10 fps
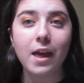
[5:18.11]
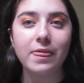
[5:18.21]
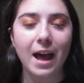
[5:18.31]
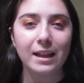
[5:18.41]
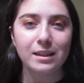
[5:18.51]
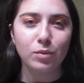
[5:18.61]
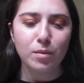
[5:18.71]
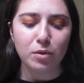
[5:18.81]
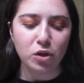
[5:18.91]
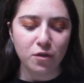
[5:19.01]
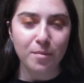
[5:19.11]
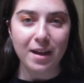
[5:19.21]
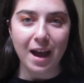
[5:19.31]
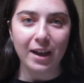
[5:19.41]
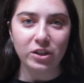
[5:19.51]
And that's what I'm gonna do for
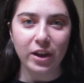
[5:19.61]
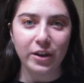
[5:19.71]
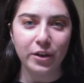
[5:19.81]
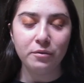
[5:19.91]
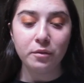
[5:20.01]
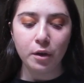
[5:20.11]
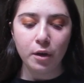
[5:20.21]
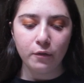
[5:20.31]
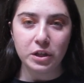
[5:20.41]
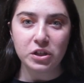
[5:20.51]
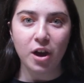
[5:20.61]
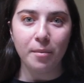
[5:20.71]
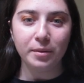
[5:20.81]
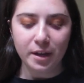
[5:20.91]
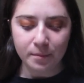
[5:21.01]
my eyeshadow for the
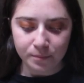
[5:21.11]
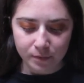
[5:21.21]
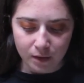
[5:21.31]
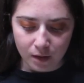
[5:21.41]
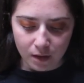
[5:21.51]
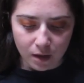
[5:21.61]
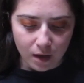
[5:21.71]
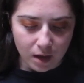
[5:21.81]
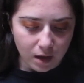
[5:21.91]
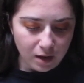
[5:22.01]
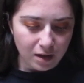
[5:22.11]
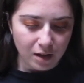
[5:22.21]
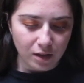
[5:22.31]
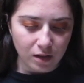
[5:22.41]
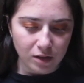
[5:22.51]
top lid. And
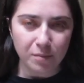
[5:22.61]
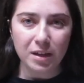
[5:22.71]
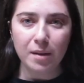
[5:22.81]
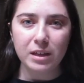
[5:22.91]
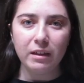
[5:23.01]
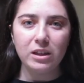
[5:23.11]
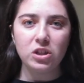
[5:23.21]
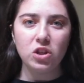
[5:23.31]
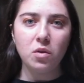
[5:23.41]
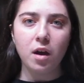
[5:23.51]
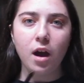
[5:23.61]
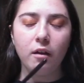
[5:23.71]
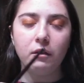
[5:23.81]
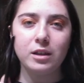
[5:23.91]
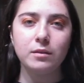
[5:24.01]
sometimes I like to do,
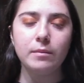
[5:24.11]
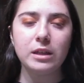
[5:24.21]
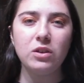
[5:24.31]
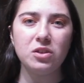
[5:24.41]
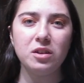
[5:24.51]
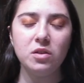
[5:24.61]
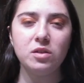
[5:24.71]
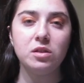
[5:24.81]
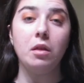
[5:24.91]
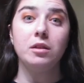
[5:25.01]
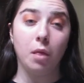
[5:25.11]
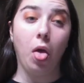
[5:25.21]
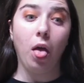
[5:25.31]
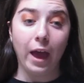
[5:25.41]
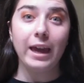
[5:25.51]
sometimes I used to use,
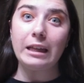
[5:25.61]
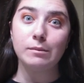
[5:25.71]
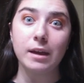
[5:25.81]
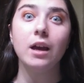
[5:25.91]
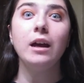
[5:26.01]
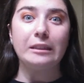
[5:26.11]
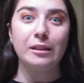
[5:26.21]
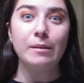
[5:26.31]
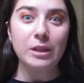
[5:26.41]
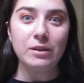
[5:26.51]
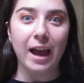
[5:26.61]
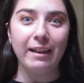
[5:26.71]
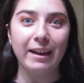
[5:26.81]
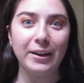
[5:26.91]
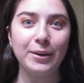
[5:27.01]
well, I can't speak. Sometimes I use
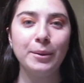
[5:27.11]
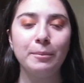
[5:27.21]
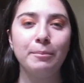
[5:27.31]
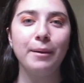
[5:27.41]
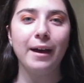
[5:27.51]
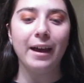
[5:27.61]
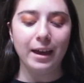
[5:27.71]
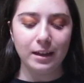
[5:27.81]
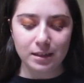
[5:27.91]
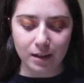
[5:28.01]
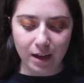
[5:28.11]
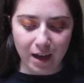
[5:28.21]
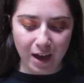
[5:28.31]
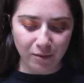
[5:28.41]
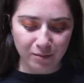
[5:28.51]
eyeliner, but
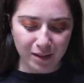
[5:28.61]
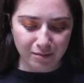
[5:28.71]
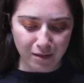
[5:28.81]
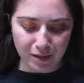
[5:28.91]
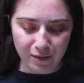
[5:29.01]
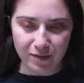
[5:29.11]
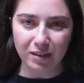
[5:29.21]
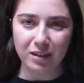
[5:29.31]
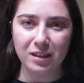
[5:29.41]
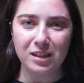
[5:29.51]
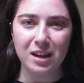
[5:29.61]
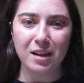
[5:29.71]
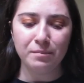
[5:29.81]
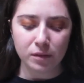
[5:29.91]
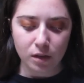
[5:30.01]
I don't know, I'm not really feeling it
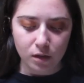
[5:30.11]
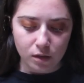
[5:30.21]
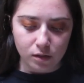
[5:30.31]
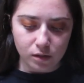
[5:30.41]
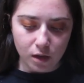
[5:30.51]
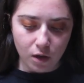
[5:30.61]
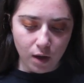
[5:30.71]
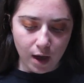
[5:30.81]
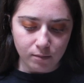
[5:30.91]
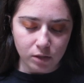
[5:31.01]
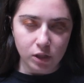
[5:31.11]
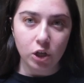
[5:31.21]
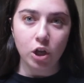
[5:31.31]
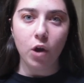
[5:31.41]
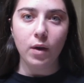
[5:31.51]
today. So I'm just
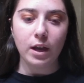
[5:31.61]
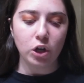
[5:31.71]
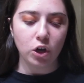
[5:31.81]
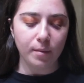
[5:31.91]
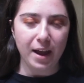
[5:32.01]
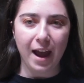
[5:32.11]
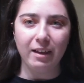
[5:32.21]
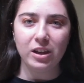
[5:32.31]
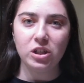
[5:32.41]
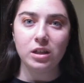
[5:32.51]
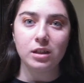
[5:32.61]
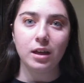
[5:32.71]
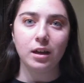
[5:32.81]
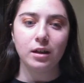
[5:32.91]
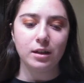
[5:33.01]
gonna go and curl my eyelashes
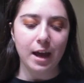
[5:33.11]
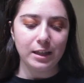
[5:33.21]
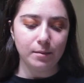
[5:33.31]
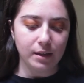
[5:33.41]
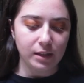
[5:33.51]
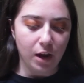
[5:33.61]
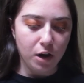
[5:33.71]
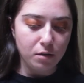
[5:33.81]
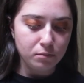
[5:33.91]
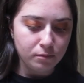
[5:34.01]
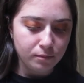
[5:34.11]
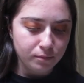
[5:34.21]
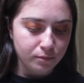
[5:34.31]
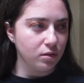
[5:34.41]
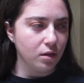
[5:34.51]
and add some mascara.
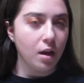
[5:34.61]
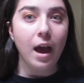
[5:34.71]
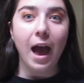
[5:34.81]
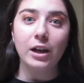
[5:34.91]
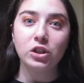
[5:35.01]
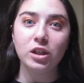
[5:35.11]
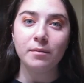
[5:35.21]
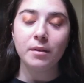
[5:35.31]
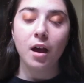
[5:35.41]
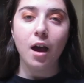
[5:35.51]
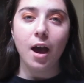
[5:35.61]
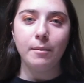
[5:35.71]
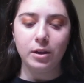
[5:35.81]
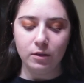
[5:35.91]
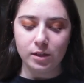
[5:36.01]
Actually,
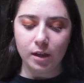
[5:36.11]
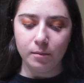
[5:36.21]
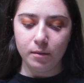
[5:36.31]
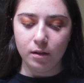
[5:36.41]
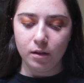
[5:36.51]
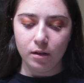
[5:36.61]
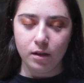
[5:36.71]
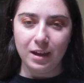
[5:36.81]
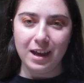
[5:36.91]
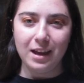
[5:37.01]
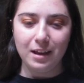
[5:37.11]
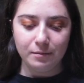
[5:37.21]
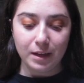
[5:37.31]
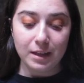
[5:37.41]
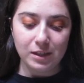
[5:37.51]
I'm gonna use some,
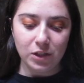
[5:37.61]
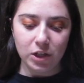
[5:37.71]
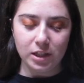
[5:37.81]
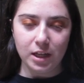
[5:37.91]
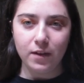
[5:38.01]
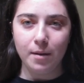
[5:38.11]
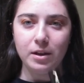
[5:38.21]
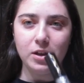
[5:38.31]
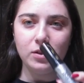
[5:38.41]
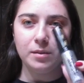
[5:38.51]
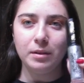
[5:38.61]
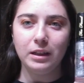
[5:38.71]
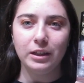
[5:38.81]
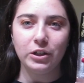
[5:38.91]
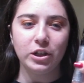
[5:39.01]
because it's New Year's Eve, I'm gonna use some
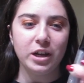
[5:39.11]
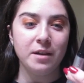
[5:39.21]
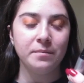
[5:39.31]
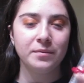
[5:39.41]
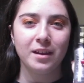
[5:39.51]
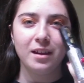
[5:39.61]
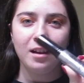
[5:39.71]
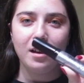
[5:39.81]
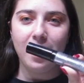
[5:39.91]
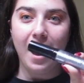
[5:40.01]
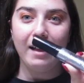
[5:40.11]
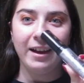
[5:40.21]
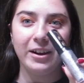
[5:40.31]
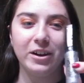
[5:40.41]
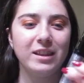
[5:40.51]
glittery
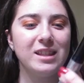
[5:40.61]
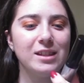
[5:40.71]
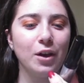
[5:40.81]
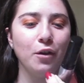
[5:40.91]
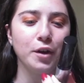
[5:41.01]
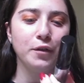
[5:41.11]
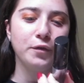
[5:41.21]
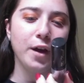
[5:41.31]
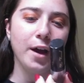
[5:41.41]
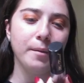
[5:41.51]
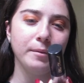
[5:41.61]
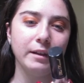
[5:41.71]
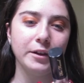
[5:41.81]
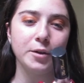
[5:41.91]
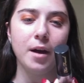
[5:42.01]
eyeliner, silver from
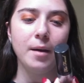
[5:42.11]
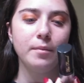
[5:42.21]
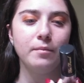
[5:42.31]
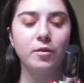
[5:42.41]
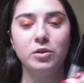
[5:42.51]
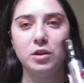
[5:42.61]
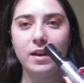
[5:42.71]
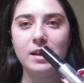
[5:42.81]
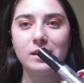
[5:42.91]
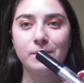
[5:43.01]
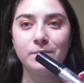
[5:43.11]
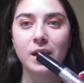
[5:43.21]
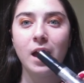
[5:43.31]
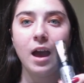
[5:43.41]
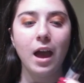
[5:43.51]
Glitter Pop from Too
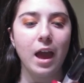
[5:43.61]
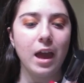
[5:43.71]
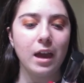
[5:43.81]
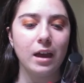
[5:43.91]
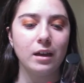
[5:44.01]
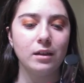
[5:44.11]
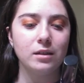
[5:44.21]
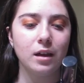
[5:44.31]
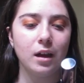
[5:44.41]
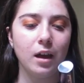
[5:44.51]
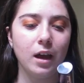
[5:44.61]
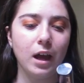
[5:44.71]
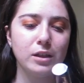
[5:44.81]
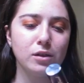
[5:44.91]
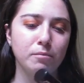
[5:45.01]
Faced. And
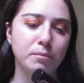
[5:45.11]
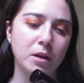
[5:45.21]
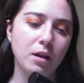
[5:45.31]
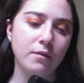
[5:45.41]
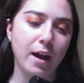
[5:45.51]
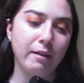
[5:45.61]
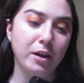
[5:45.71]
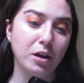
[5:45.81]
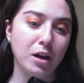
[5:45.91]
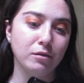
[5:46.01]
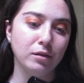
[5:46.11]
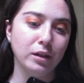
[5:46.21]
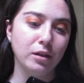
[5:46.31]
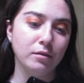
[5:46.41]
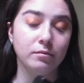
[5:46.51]
it's peel off eyeliner, I don't
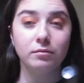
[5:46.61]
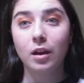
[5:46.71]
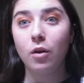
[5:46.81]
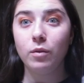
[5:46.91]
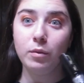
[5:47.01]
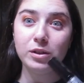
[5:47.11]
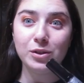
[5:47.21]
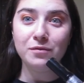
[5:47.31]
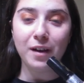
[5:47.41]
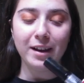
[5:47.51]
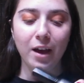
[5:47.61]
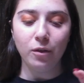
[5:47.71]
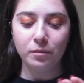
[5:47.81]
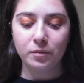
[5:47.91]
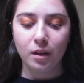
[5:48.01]
really know. We will soon find
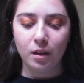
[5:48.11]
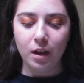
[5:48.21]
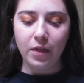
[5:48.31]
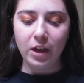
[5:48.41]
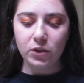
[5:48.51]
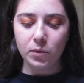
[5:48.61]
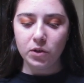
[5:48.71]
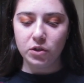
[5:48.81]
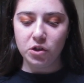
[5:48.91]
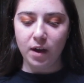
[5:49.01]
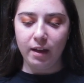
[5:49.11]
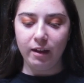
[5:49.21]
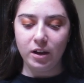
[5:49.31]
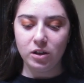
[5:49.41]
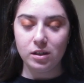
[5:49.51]
out. I think it's one of their new
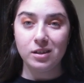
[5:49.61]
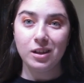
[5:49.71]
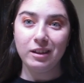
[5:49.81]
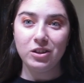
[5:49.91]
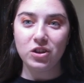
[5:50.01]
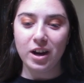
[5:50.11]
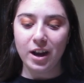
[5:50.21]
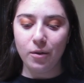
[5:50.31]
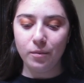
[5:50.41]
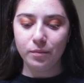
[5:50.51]
eyeliners, so let's try it out.